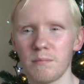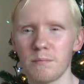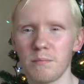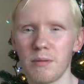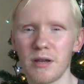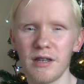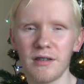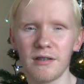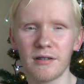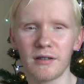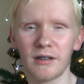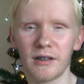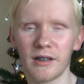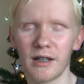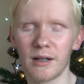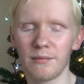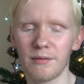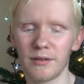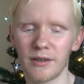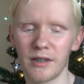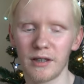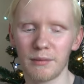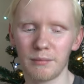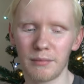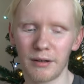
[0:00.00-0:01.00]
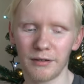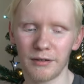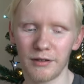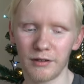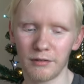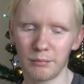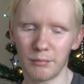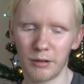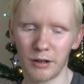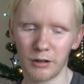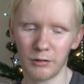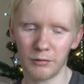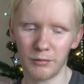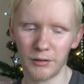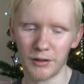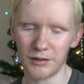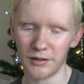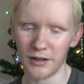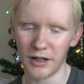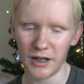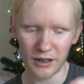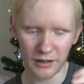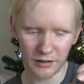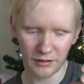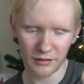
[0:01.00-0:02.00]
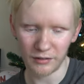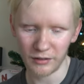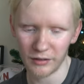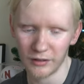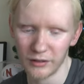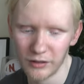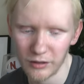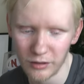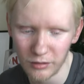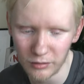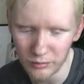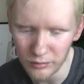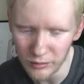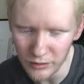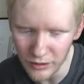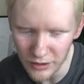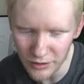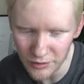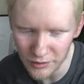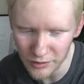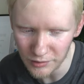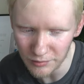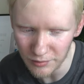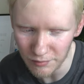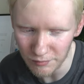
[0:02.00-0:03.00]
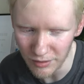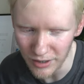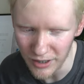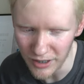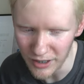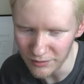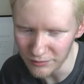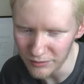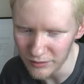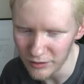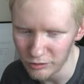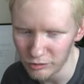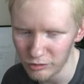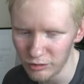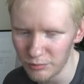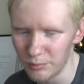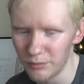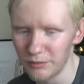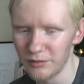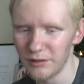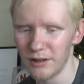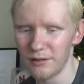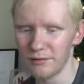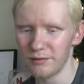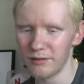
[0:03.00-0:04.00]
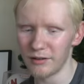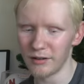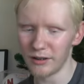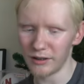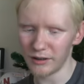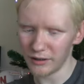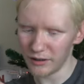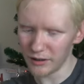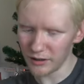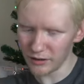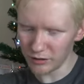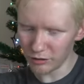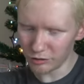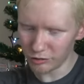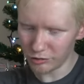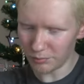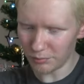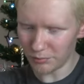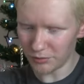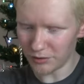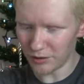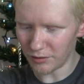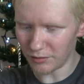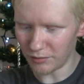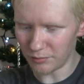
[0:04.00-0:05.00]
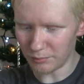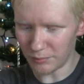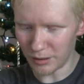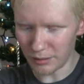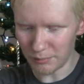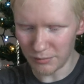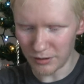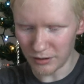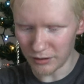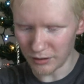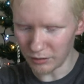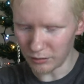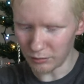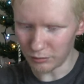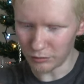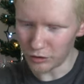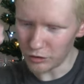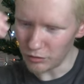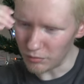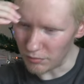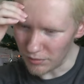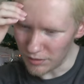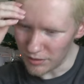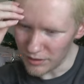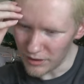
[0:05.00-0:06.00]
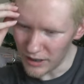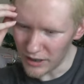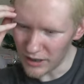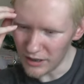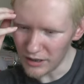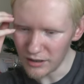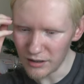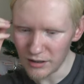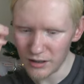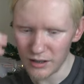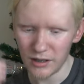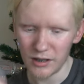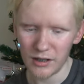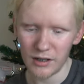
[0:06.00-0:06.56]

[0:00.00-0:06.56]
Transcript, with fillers: Basically everything about this model is excellent. The only issue I've ever had with the 777s is I think the 777s might be a little too thin.